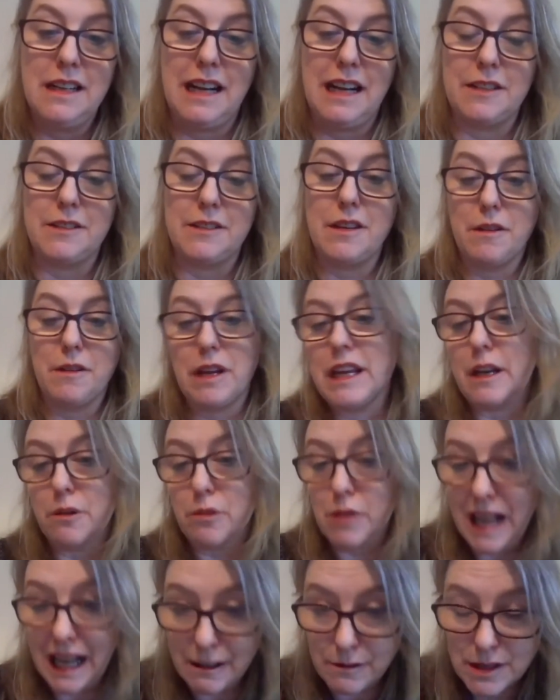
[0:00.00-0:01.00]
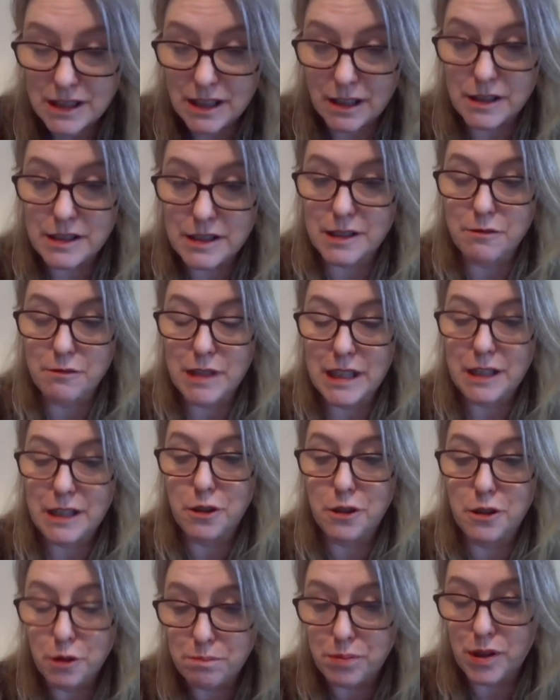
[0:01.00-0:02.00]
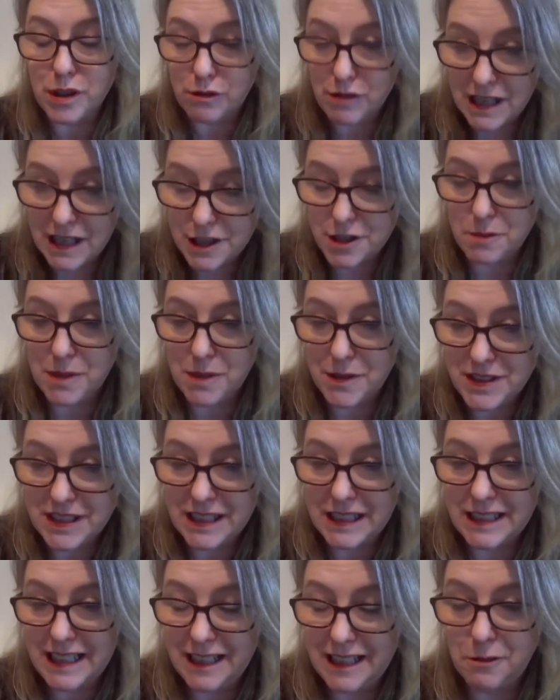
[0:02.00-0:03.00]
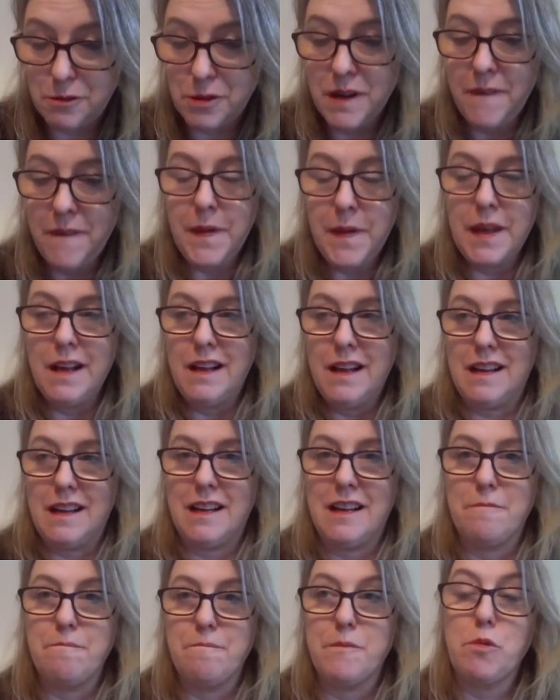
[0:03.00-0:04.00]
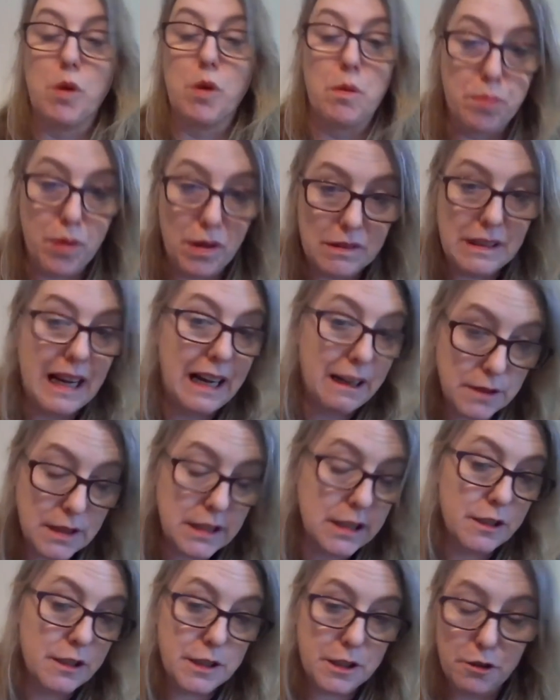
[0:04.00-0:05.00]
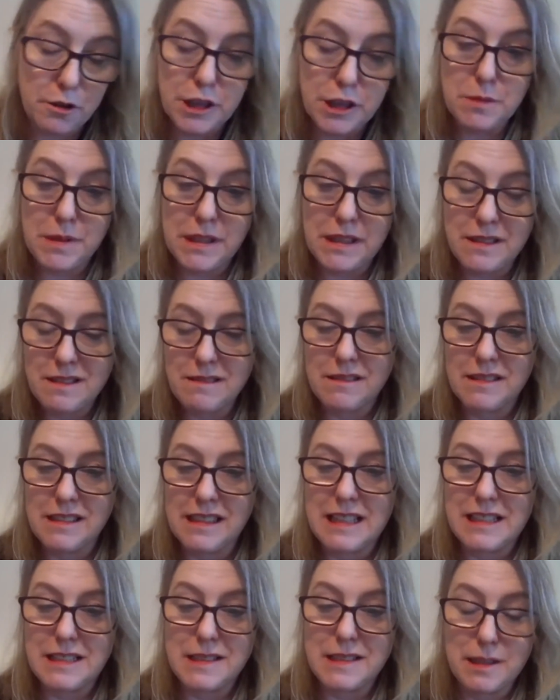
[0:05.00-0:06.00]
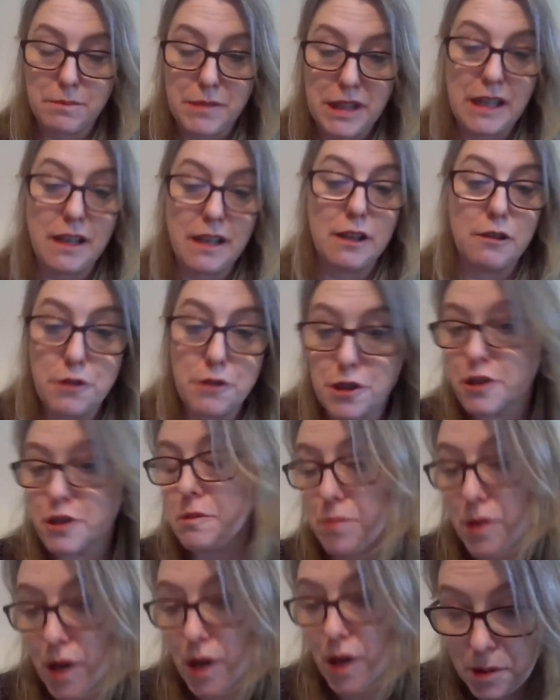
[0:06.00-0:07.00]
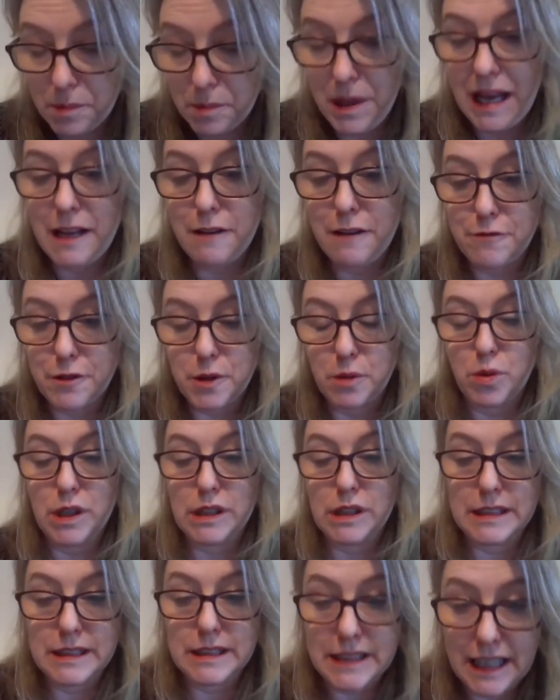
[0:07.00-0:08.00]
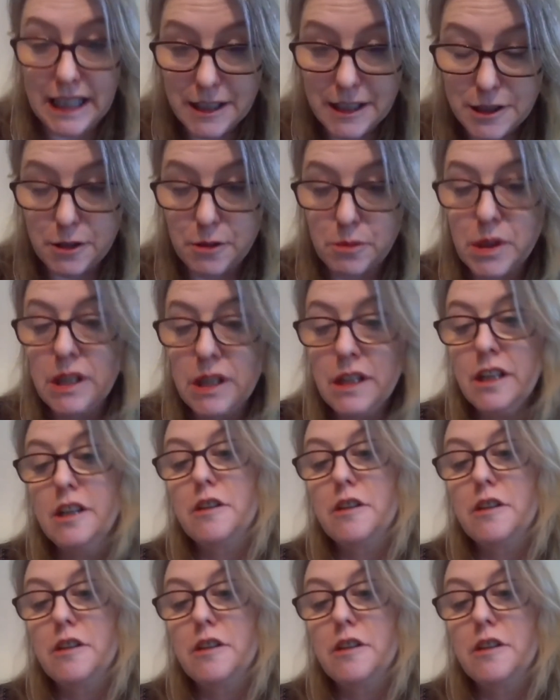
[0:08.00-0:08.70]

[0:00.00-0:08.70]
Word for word: And, you know, councillors, it's a really good progression we've seen now um, where pr- councillors are going to be getting something closer to proper pay for the work that they do.